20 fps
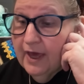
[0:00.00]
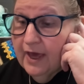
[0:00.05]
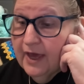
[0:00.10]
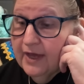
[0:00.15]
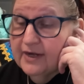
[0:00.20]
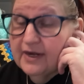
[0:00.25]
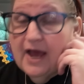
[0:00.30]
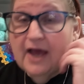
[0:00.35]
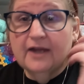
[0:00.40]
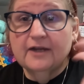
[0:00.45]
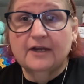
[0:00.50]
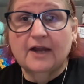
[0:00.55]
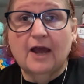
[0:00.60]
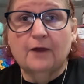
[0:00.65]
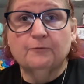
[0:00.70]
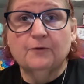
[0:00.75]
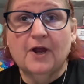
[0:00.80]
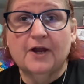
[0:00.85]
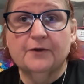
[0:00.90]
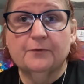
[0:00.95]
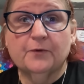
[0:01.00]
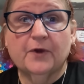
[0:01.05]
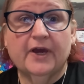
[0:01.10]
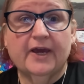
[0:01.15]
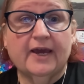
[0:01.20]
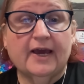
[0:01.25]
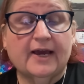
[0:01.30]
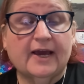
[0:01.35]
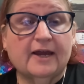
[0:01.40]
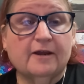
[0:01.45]
Not right
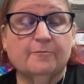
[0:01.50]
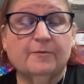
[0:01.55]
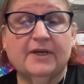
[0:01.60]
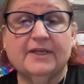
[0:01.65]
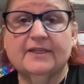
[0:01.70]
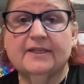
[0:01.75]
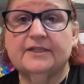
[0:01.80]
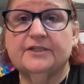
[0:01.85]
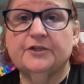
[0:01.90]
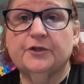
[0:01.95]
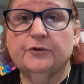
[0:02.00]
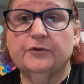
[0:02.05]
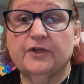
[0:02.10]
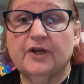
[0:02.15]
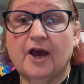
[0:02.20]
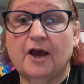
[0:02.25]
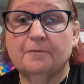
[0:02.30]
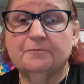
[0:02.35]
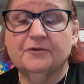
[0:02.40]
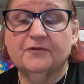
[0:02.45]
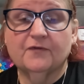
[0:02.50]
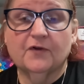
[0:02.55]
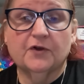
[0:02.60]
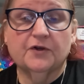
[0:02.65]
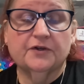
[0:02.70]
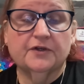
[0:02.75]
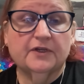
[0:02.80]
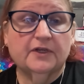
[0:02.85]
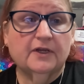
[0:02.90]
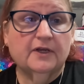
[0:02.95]
away. I got to make these two tops
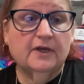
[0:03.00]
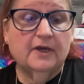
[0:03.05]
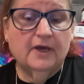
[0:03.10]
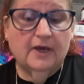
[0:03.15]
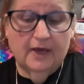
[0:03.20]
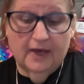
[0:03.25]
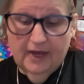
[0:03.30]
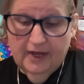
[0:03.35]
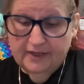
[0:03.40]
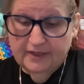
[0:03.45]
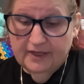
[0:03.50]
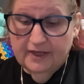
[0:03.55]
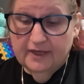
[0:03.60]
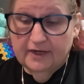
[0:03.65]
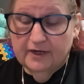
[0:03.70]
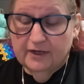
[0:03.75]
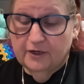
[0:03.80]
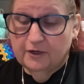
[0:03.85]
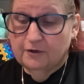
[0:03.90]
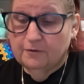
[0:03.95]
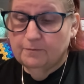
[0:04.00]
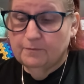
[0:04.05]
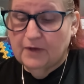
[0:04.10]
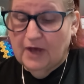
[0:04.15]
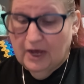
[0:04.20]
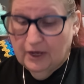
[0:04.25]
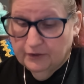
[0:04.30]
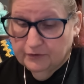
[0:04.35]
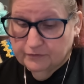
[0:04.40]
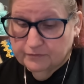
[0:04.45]
first, and then
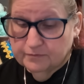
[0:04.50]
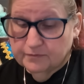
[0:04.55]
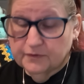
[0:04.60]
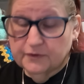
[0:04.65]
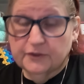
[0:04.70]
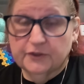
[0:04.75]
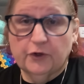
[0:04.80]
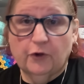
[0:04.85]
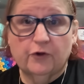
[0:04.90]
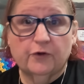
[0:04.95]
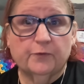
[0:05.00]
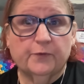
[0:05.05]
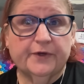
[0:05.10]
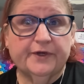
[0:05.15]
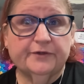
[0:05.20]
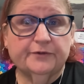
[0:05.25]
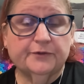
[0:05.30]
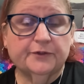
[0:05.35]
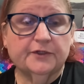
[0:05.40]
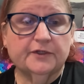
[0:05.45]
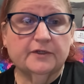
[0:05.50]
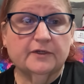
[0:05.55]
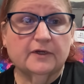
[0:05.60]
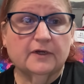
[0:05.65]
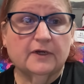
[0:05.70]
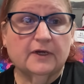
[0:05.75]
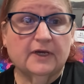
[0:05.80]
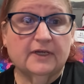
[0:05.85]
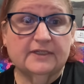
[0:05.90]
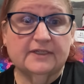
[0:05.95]
I'll start Will's,
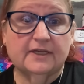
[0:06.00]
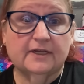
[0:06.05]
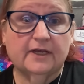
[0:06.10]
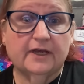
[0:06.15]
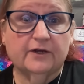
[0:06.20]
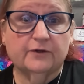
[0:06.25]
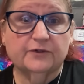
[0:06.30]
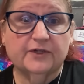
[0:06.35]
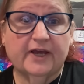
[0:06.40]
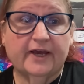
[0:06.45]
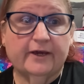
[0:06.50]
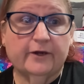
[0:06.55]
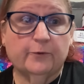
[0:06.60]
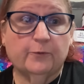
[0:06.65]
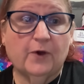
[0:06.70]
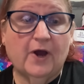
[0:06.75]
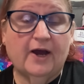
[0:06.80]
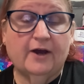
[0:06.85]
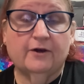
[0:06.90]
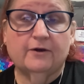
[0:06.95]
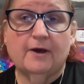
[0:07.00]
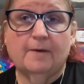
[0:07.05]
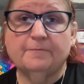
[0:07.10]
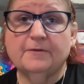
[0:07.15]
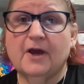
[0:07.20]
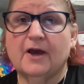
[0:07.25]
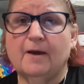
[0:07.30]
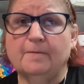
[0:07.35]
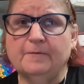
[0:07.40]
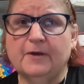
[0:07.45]
because it'll take a while. I'm
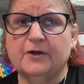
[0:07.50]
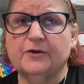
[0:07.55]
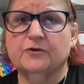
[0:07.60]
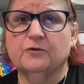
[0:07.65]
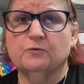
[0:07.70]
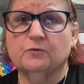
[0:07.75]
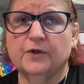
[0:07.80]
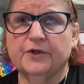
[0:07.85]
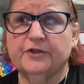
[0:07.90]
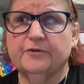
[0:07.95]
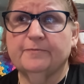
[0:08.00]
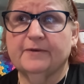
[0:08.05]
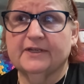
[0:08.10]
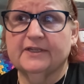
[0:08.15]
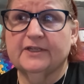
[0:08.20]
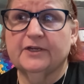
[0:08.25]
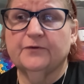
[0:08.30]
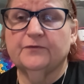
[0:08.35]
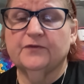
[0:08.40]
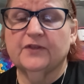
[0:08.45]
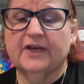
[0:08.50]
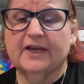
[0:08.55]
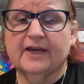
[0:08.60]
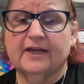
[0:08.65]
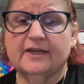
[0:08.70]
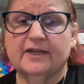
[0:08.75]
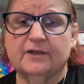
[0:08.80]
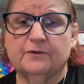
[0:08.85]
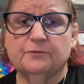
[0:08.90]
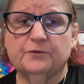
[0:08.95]
not going to rush myself like I
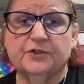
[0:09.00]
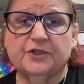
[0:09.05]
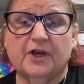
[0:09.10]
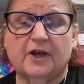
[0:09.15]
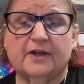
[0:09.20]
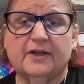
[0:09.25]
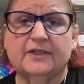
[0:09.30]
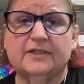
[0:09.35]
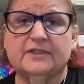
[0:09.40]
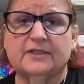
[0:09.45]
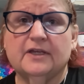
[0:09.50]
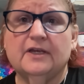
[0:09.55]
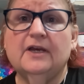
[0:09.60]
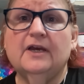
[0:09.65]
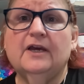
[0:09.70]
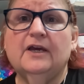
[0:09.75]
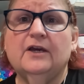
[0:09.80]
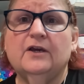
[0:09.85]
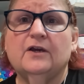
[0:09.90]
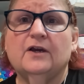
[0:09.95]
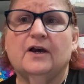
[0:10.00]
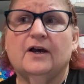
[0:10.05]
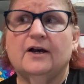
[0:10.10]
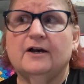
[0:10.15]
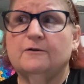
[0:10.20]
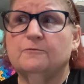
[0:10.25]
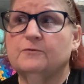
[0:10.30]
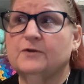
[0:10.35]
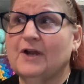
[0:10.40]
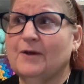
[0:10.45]
did with Johnny's.
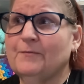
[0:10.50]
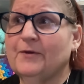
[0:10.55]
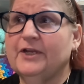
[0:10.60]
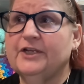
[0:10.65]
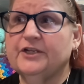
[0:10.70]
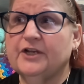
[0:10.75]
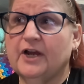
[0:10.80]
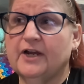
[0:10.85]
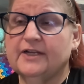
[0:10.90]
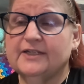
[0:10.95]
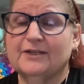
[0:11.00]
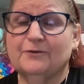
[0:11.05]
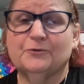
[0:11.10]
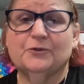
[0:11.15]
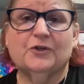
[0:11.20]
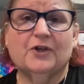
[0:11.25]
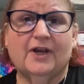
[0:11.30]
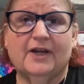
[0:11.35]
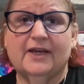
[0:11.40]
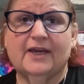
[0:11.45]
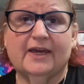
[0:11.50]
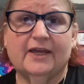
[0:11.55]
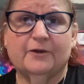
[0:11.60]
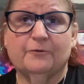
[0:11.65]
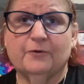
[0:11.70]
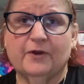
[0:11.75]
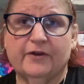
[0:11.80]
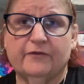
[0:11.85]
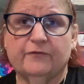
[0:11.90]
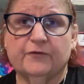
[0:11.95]
When I made Johnny's, I was trying to get it
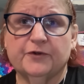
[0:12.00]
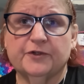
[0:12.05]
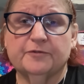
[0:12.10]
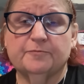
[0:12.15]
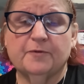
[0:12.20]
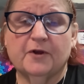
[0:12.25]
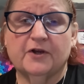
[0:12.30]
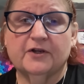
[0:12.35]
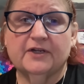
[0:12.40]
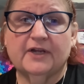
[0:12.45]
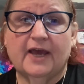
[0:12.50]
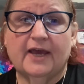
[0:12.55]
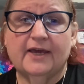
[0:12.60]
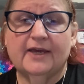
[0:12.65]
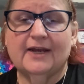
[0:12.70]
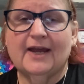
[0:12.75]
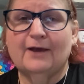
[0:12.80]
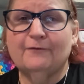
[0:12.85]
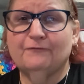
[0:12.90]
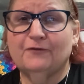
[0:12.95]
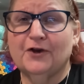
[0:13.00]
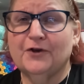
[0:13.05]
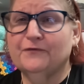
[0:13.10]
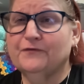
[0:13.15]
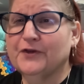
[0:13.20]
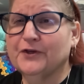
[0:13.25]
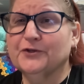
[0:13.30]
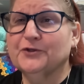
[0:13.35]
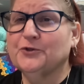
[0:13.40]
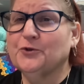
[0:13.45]
ready for his birthday, and I
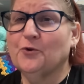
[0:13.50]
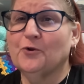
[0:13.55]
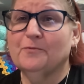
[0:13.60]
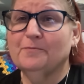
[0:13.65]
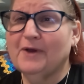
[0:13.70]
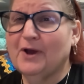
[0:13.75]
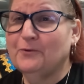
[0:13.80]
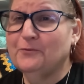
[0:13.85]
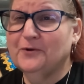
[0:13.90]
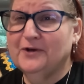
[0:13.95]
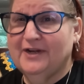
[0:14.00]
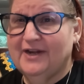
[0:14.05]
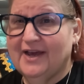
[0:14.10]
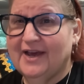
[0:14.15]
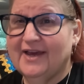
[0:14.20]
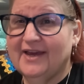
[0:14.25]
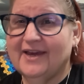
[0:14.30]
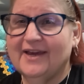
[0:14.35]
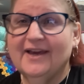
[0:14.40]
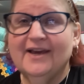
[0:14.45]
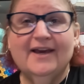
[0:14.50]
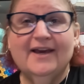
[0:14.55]
fell short by one day.